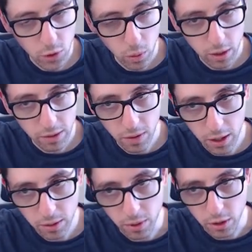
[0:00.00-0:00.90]
totally
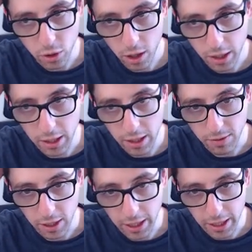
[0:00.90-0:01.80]
fine with the draw here. I
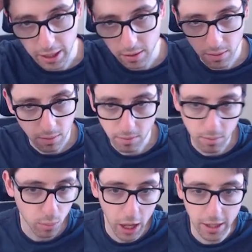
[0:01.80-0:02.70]
felt like
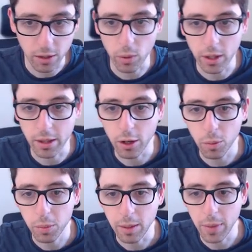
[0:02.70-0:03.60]
black had won the
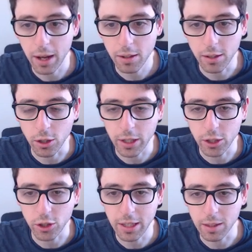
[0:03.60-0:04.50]
opening battle. You know,
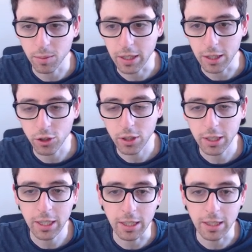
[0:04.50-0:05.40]
I tried something
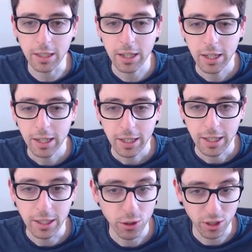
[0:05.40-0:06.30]
interesting, and
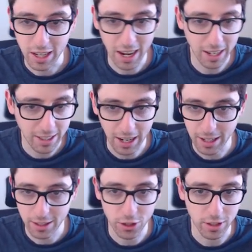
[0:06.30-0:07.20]
he knew exactly
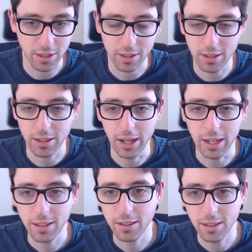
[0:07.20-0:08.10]
how to just,
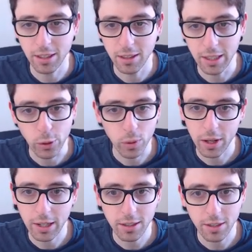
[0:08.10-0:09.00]
like,
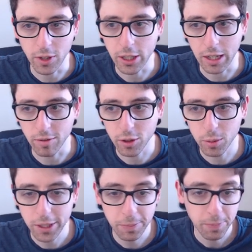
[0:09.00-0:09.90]
equalize very
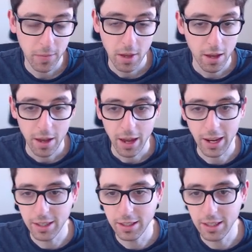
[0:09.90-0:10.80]
comfortably.
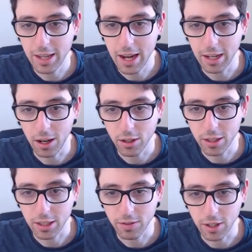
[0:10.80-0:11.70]
And yeah, I
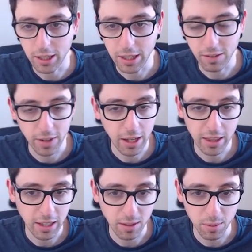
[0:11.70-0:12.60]
honestly felt like, if
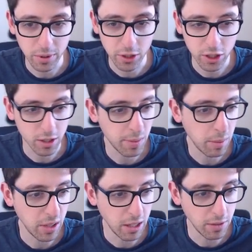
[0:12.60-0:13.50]
anything, the position is
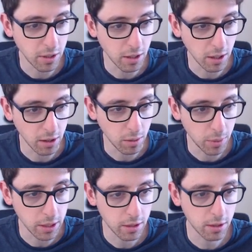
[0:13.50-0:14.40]
maybe even a little
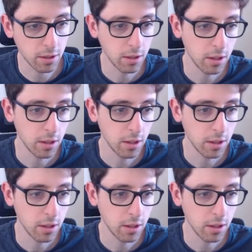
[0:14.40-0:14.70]
bit